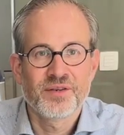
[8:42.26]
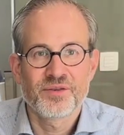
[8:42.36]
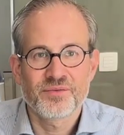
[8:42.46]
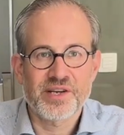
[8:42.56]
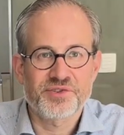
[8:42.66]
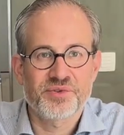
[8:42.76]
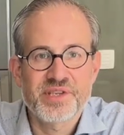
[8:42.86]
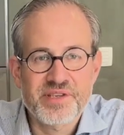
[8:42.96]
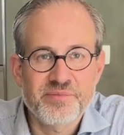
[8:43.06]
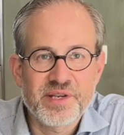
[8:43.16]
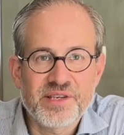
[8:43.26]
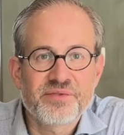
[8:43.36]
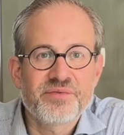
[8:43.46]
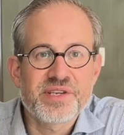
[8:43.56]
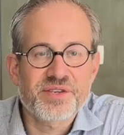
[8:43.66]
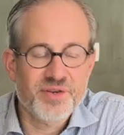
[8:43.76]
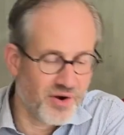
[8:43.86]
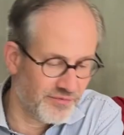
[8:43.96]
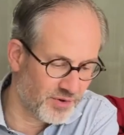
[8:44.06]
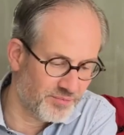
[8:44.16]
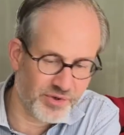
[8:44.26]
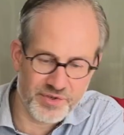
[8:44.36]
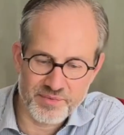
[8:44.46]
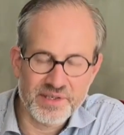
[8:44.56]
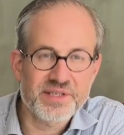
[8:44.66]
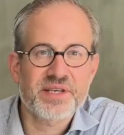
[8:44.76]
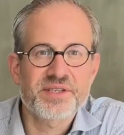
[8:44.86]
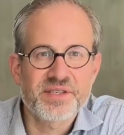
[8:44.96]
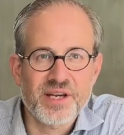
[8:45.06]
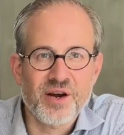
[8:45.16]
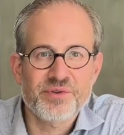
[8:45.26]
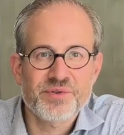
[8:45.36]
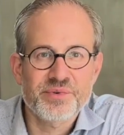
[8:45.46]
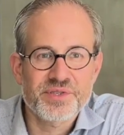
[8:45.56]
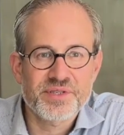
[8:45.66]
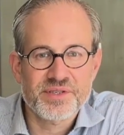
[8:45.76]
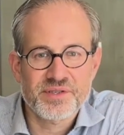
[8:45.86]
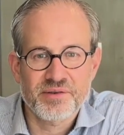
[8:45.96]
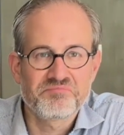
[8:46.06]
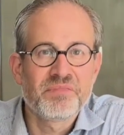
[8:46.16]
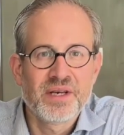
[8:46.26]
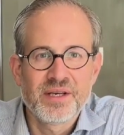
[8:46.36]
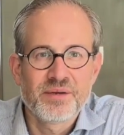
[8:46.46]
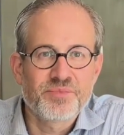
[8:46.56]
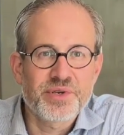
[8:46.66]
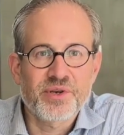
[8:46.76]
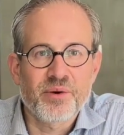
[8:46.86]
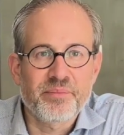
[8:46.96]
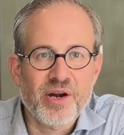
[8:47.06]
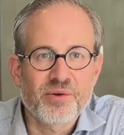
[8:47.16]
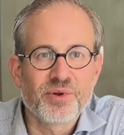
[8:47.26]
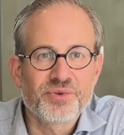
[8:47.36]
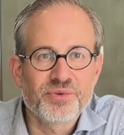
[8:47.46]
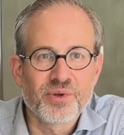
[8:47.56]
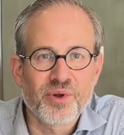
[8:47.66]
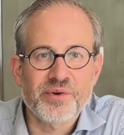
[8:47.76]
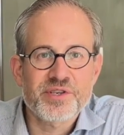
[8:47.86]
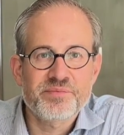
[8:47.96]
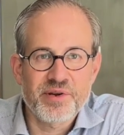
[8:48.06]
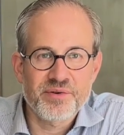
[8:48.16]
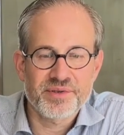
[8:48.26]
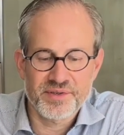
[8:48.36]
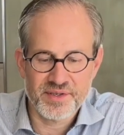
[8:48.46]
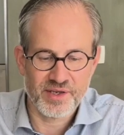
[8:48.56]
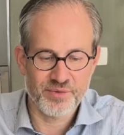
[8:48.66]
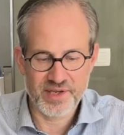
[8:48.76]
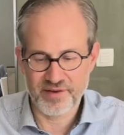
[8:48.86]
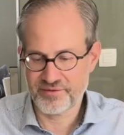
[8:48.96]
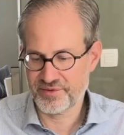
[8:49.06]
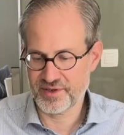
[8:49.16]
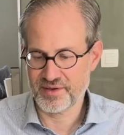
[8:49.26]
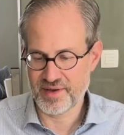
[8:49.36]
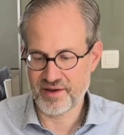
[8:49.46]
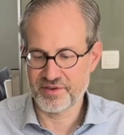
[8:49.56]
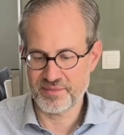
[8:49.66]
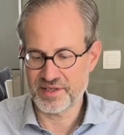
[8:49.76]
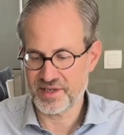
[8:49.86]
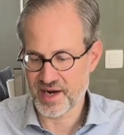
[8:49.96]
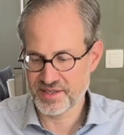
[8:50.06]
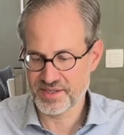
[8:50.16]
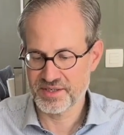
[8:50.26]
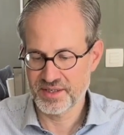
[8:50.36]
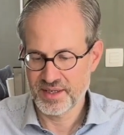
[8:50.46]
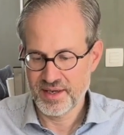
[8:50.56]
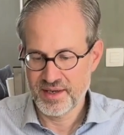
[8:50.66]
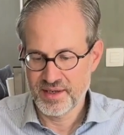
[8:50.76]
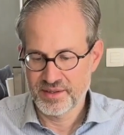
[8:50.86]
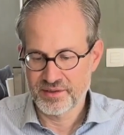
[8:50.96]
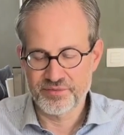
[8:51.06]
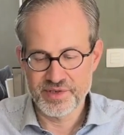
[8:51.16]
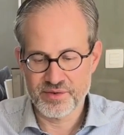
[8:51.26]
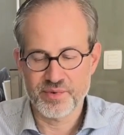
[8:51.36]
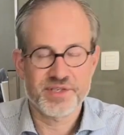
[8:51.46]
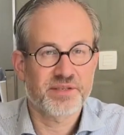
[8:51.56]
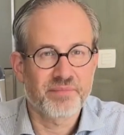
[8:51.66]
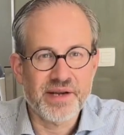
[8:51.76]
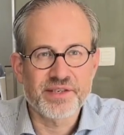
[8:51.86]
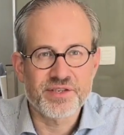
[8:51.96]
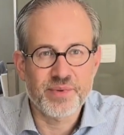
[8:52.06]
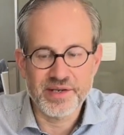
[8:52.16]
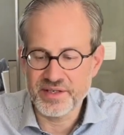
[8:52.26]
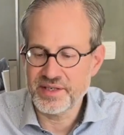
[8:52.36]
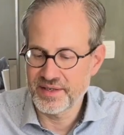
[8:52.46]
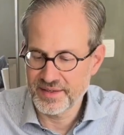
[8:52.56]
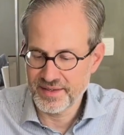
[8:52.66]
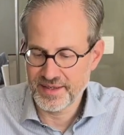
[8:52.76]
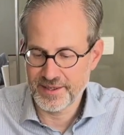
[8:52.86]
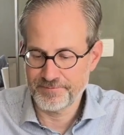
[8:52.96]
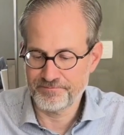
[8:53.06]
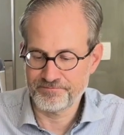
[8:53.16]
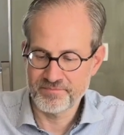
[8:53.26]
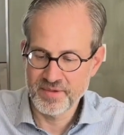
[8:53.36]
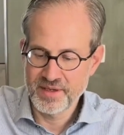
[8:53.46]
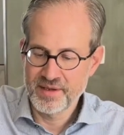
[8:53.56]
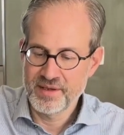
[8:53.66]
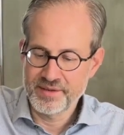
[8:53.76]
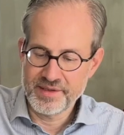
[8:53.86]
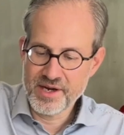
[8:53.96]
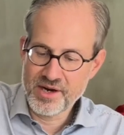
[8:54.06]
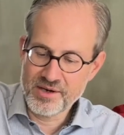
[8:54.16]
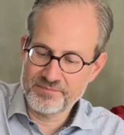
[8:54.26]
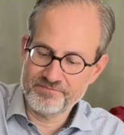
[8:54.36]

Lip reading: Right, so these have been in the freezer now for approximately 16 hours, which is pretty comparable to the longest period that I would have them in the ice. The freezer was at minus 20. They are...